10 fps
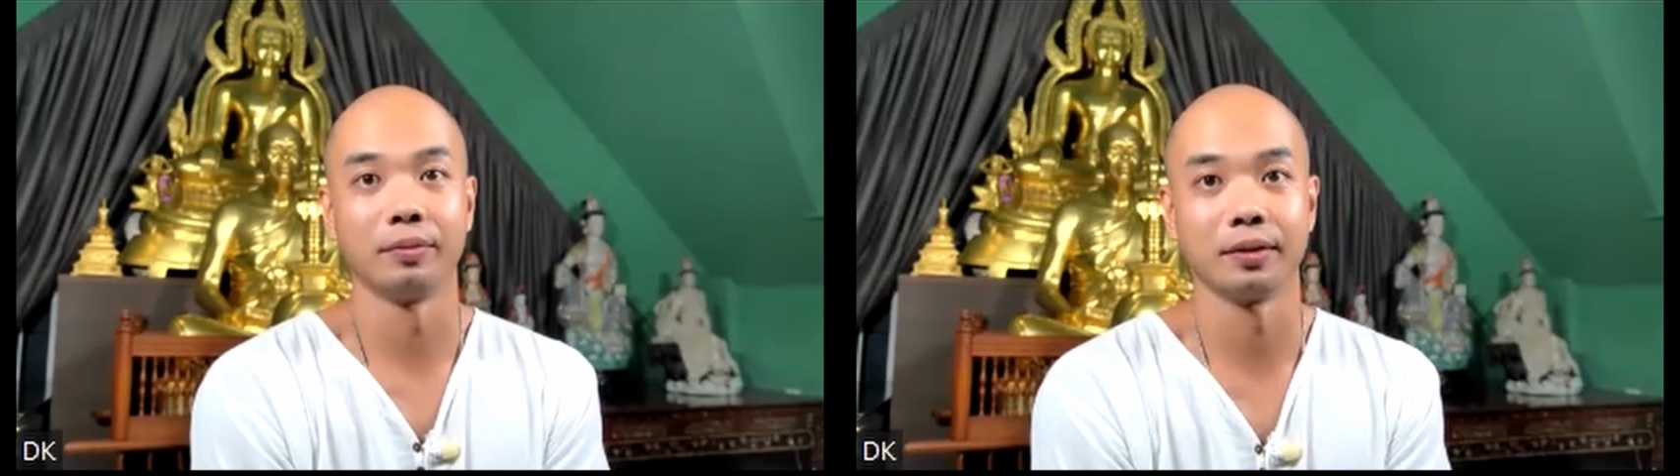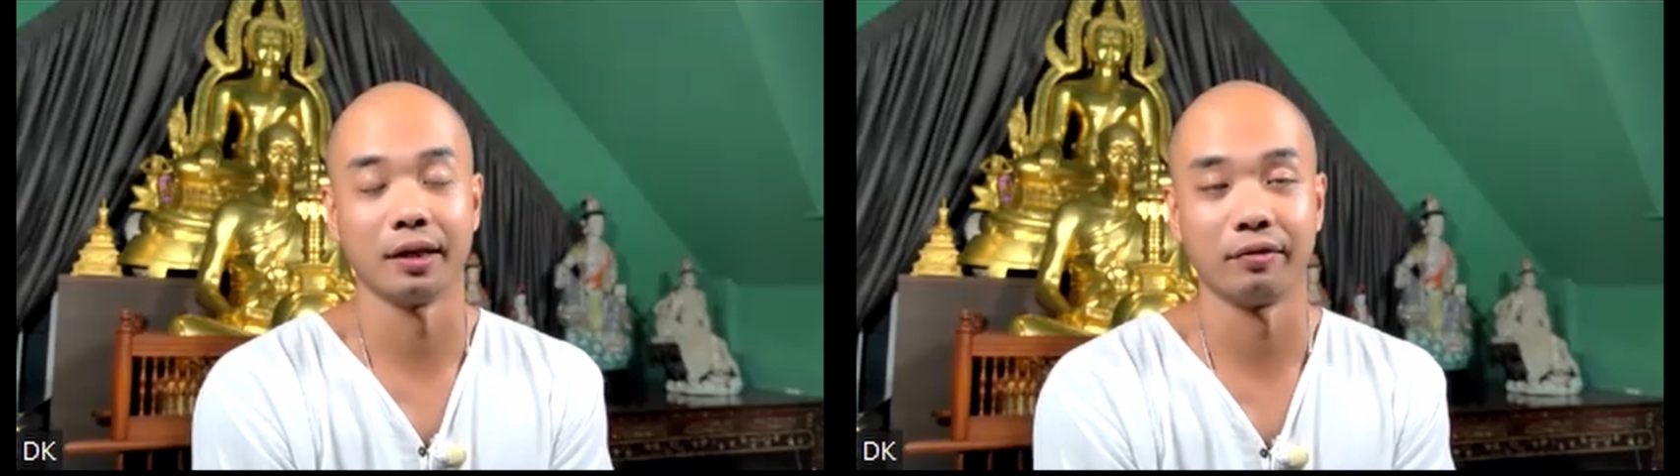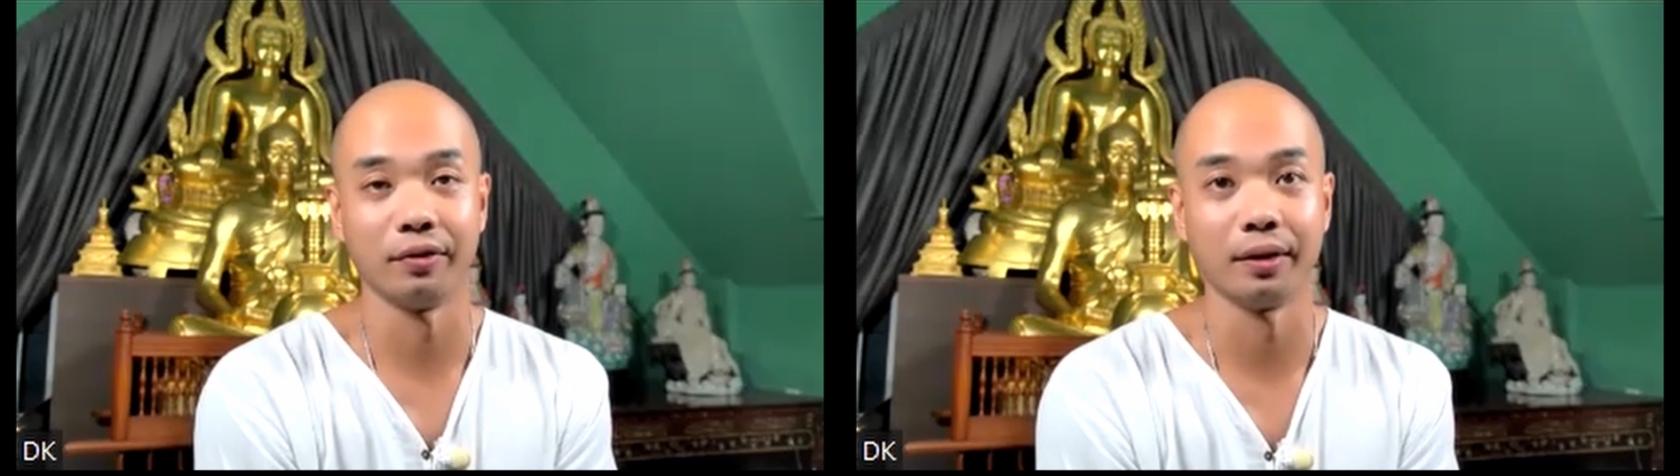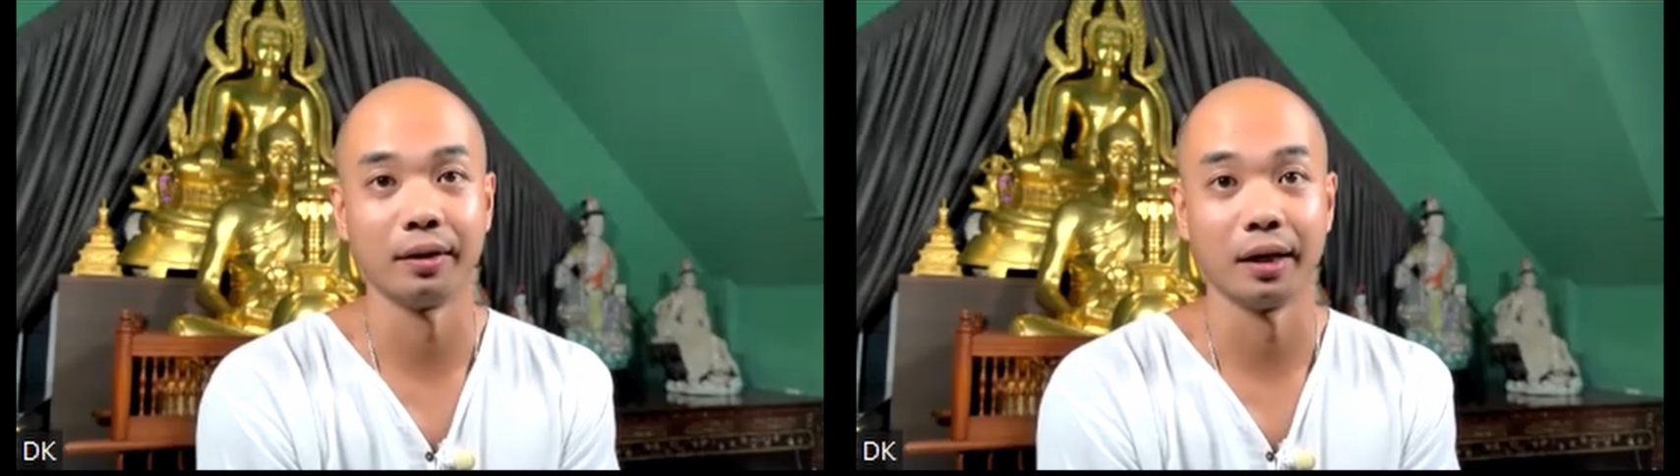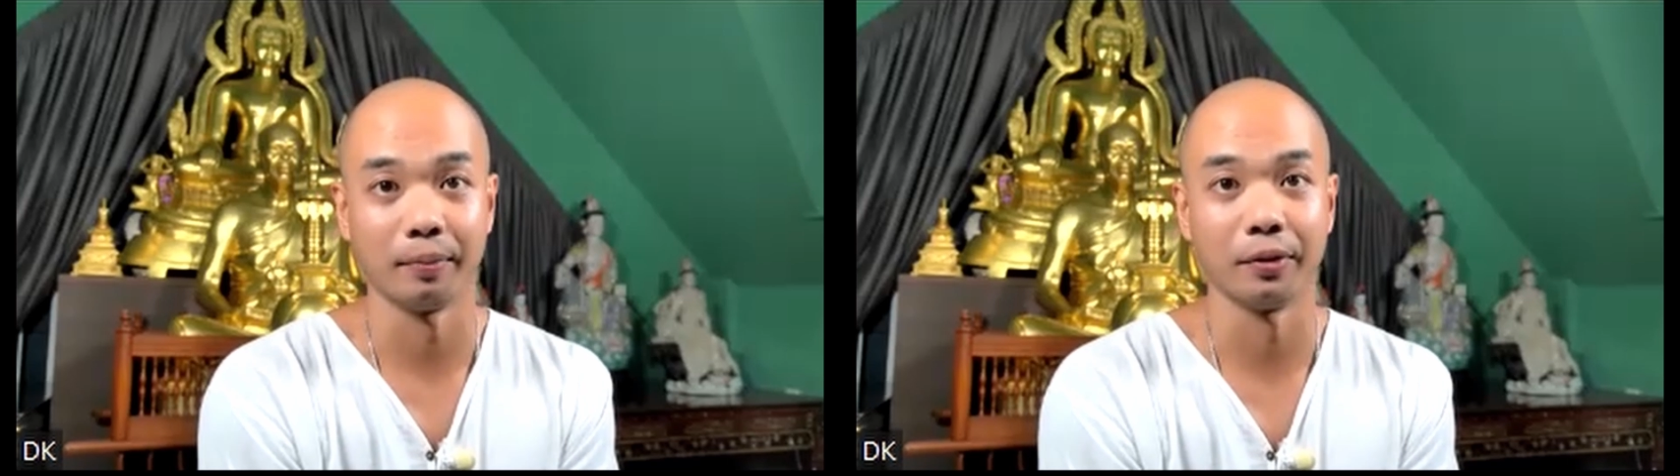from suffering
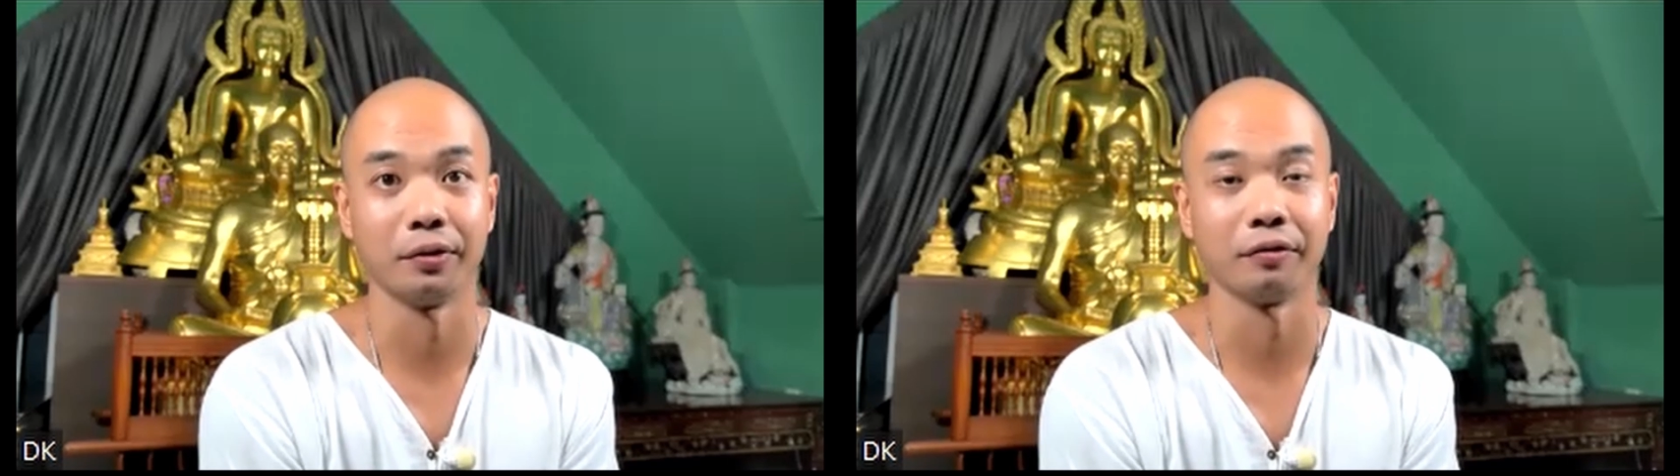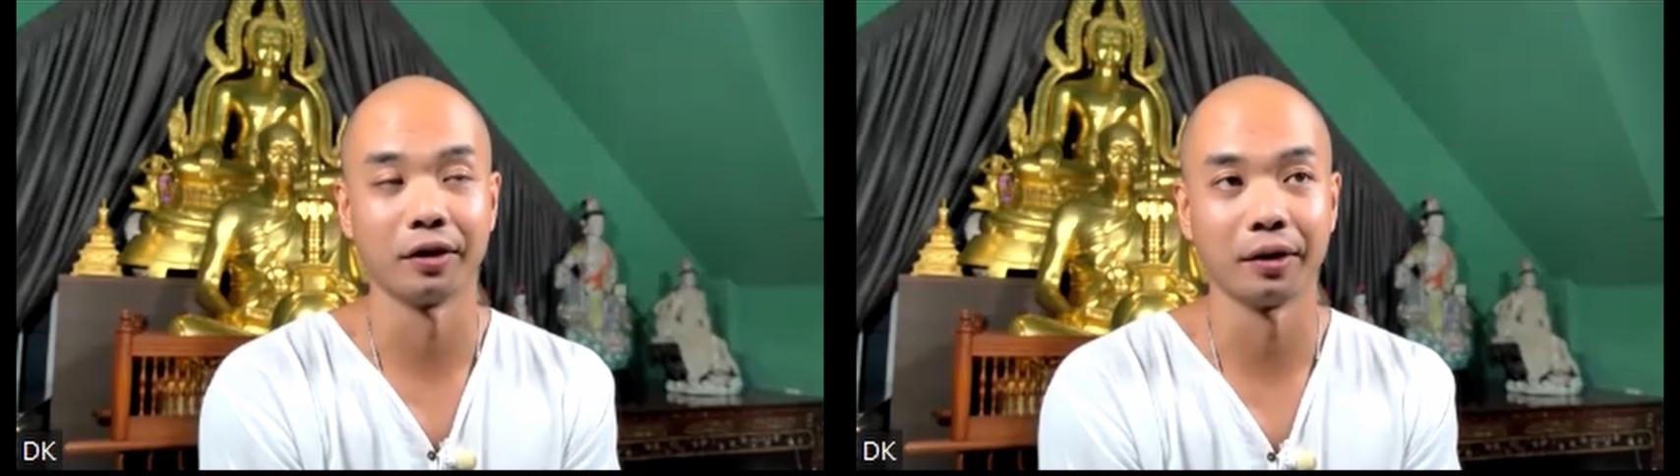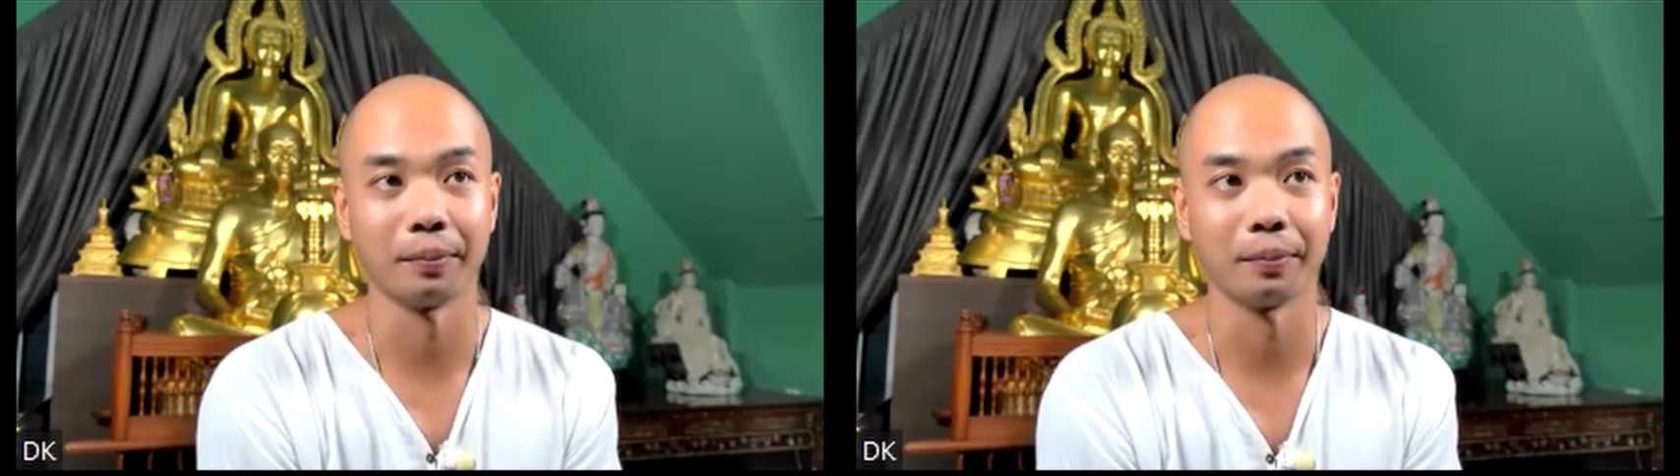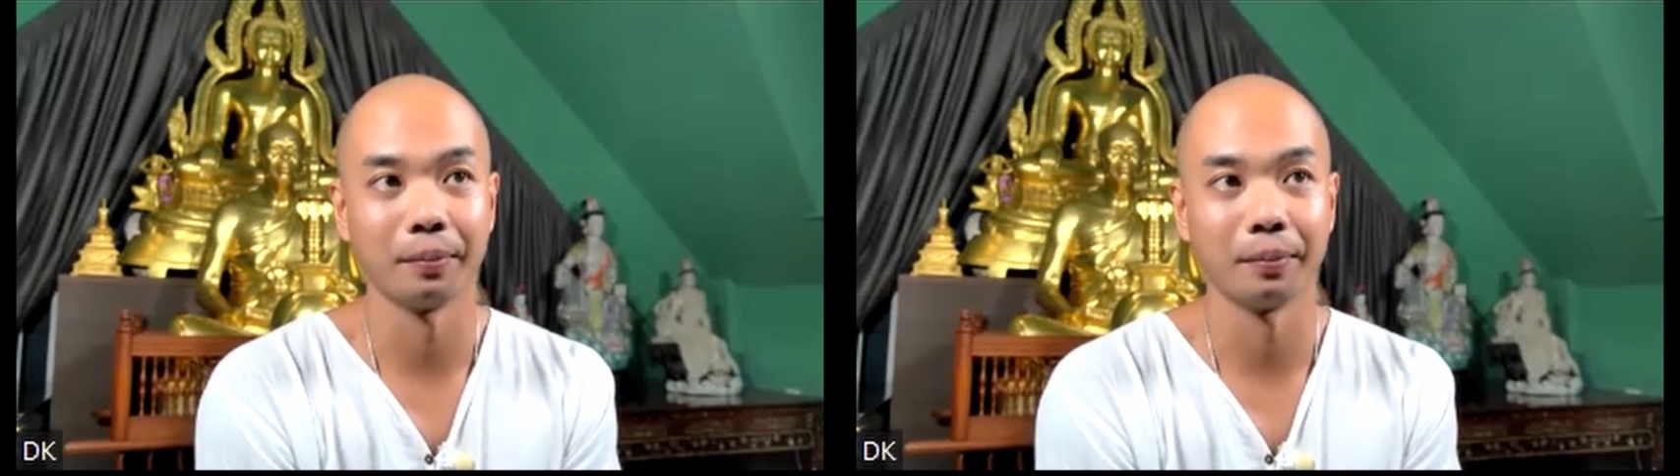at a point of time.